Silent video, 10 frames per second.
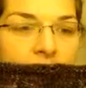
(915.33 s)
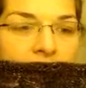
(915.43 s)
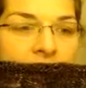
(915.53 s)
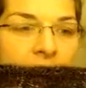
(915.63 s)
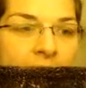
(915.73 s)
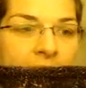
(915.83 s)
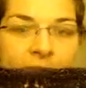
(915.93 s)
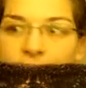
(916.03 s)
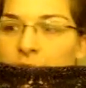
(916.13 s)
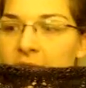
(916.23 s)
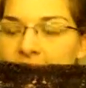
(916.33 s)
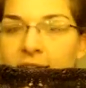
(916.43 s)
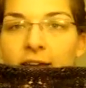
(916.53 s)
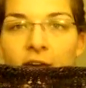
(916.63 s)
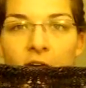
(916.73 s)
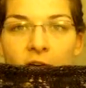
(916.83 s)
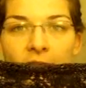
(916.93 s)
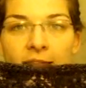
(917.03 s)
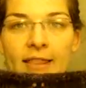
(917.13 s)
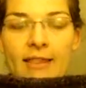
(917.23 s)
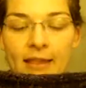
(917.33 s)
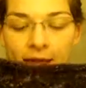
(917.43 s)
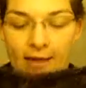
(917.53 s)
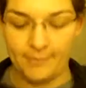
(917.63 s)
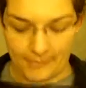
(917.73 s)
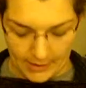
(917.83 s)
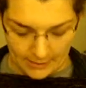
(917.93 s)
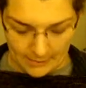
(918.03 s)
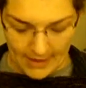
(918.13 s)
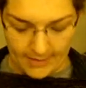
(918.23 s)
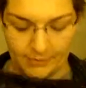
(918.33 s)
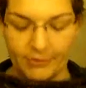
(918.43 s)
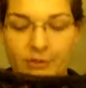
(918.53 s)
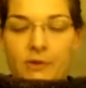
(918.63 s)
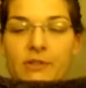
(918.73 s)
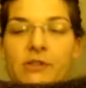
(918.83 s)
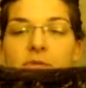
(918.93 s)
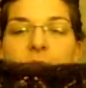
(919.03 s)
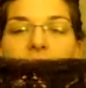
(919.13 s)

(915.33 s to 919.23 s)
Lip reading: my serrated on, I'm able to show it to you